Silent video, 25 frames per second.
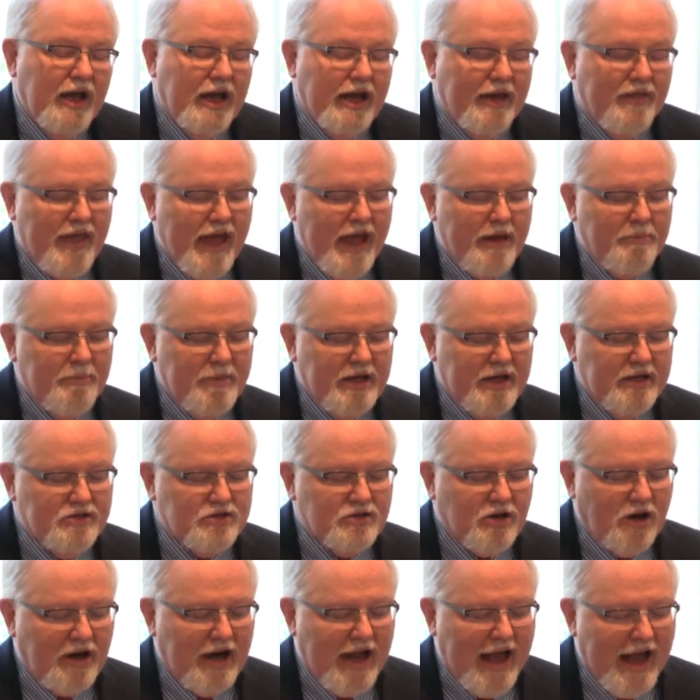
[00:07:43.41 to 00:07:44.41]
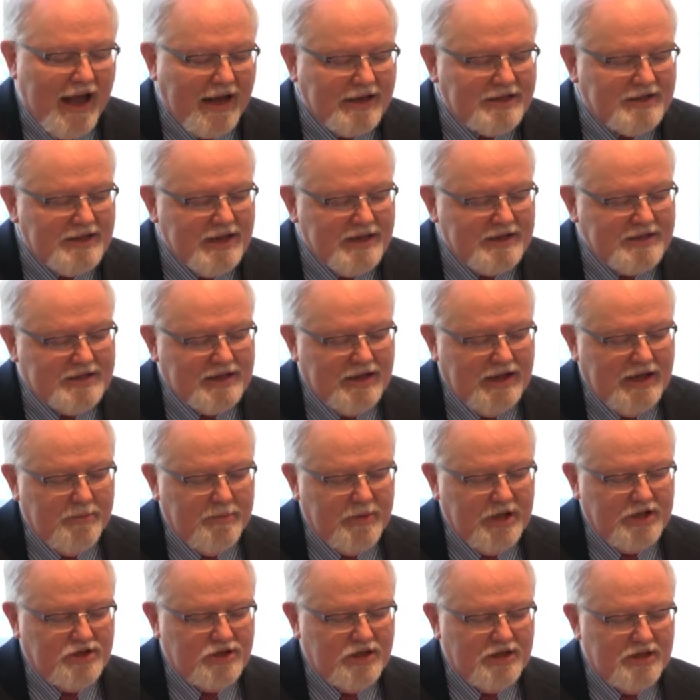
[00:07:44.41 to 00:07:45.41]
And that means our access to
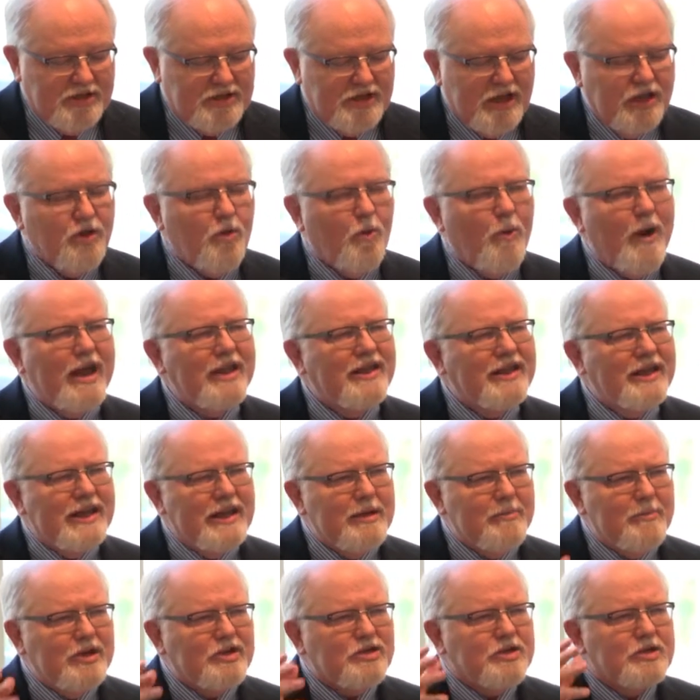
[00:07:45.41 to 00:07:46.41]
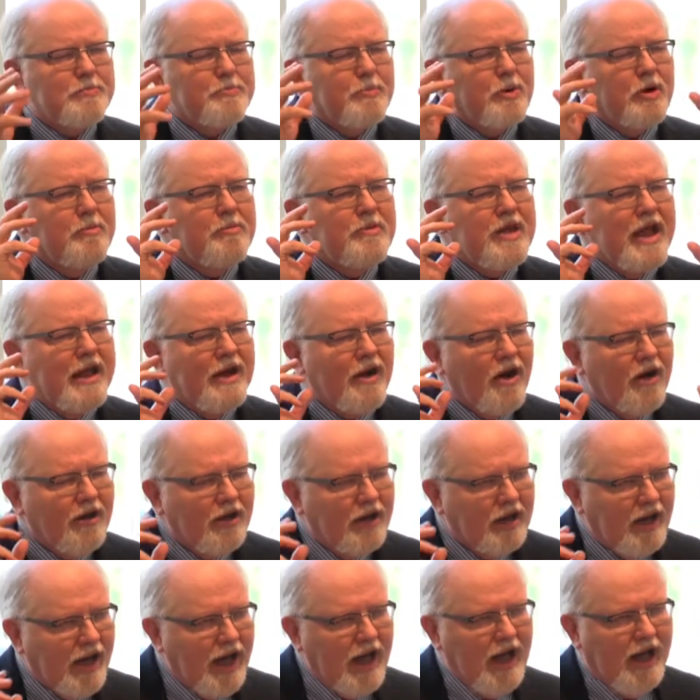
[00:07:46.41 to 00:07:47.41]
images and the way that images permeate our
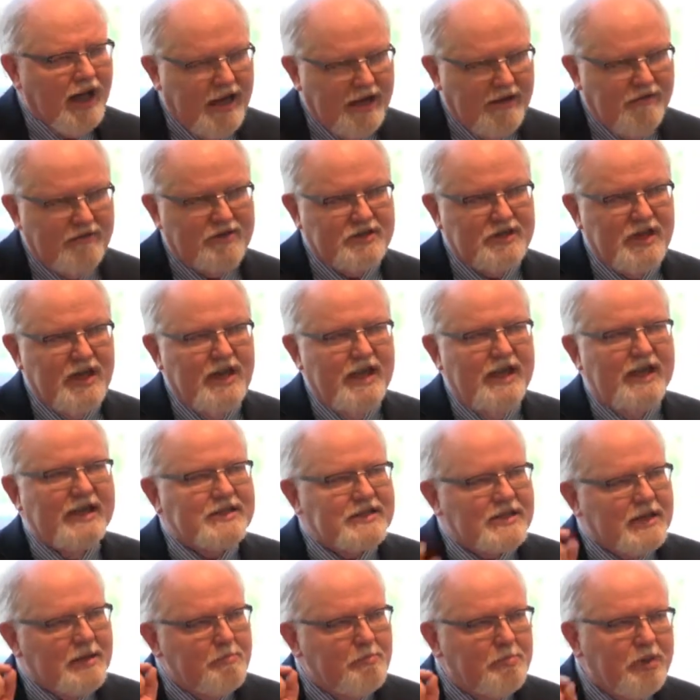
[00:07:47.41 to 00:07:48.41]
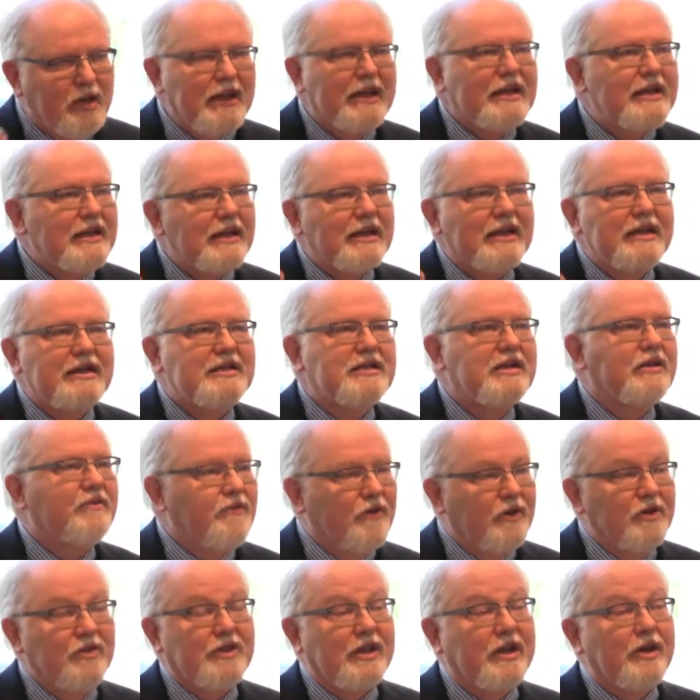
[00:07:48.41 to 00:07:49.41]
lives is completely
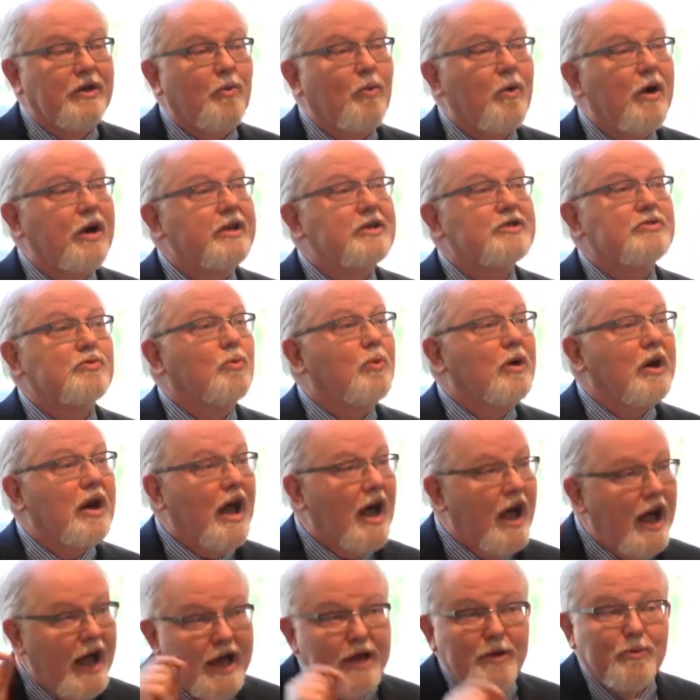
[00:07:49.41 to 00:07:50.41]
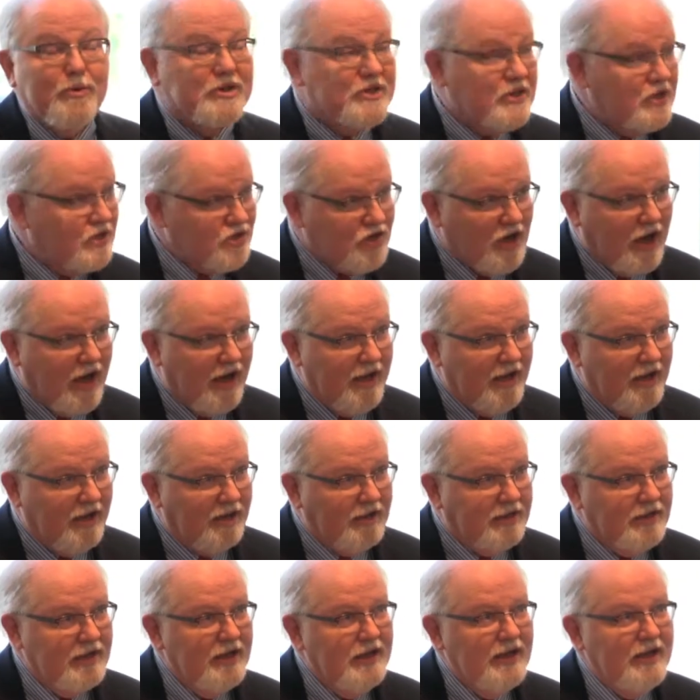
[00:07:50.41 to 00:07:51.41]
different than it was when I was a
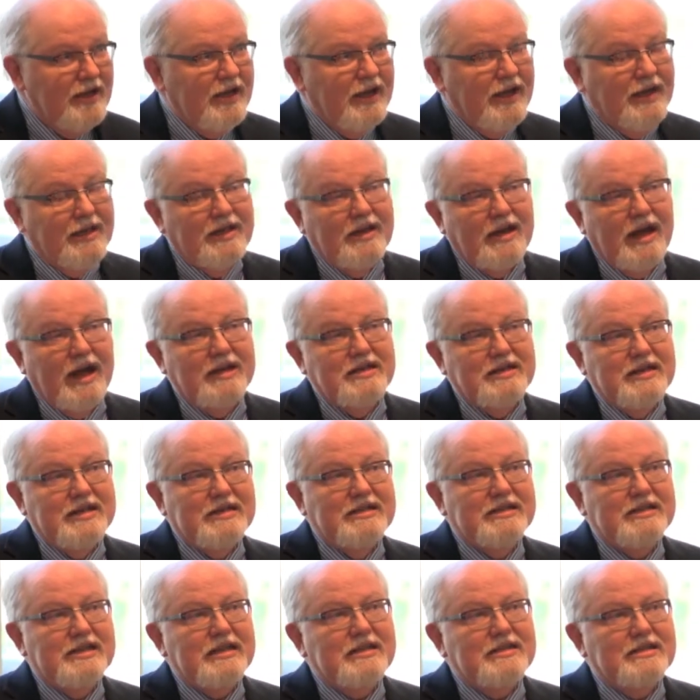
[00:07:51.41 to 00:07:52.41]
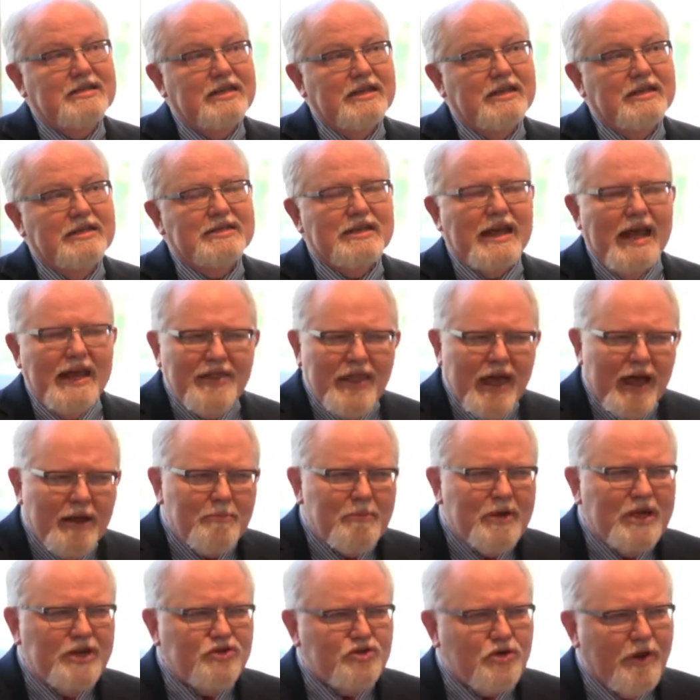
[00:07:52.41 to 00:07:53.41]
child in the 1960s. And that
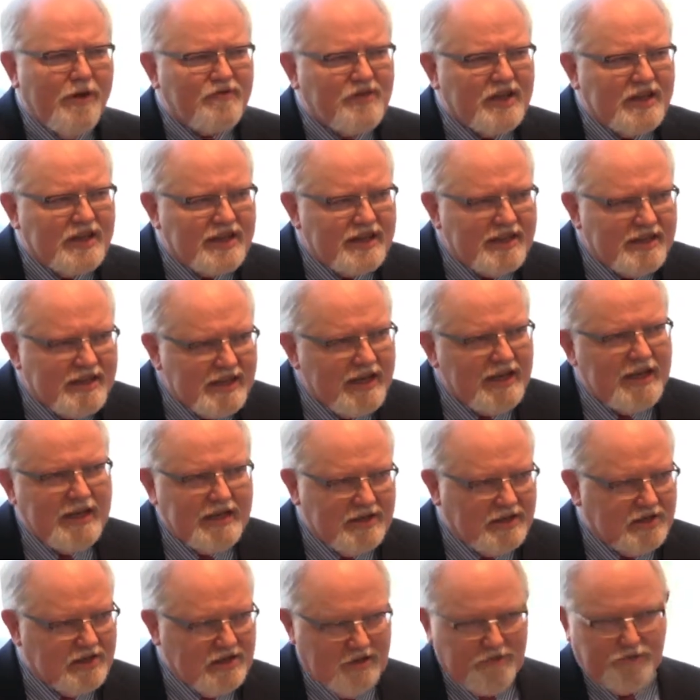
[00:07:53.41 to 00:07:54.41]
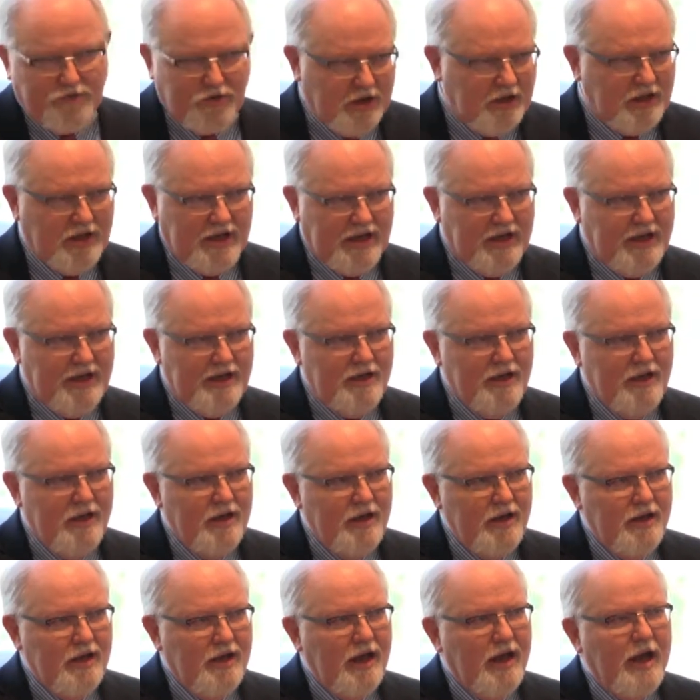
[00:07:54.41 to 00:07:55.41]
means you have to think differently
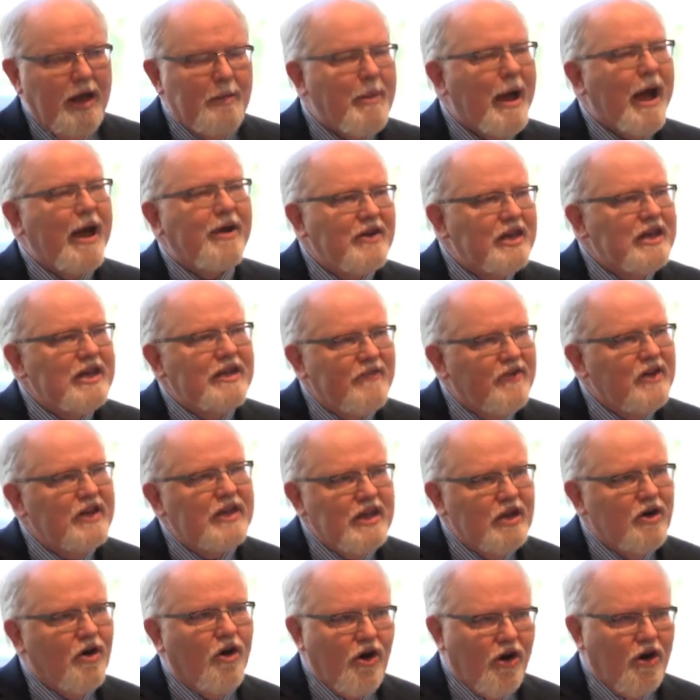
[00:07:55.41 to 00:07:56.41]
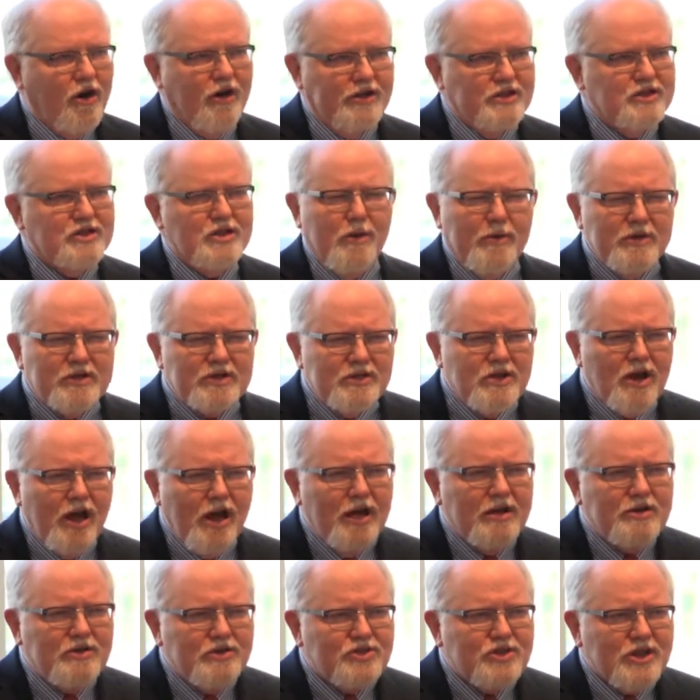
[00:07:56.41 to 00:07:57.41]
about even the arts. So it's
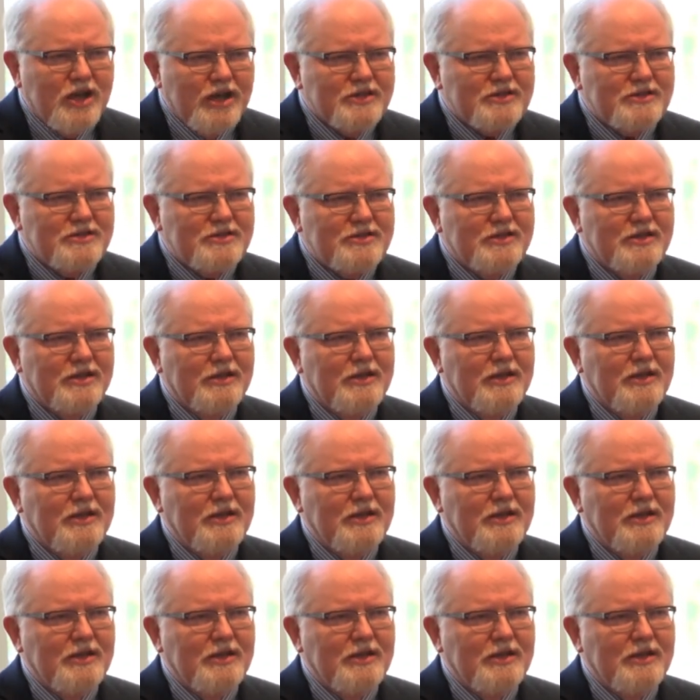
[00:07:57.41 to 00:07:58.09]
not just